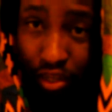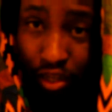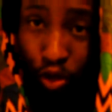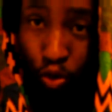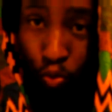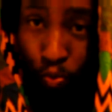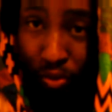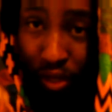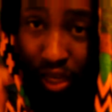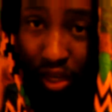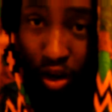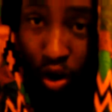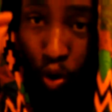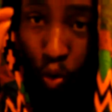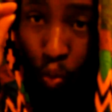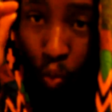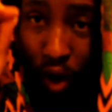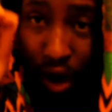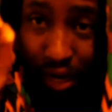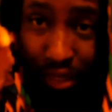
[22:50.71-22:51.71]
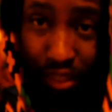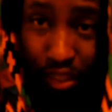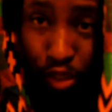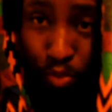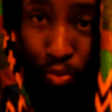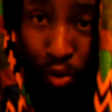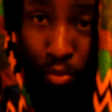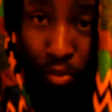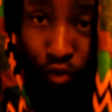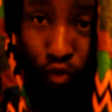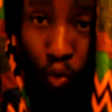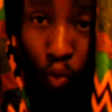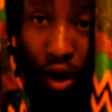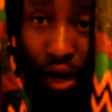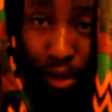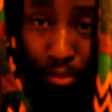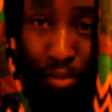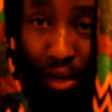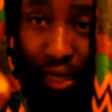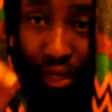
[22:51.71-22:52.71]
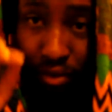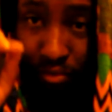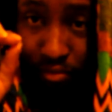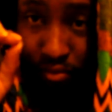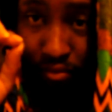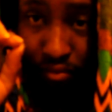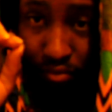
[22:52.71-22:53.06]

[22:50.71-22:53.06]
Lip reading: it will be a white sperm of a white man.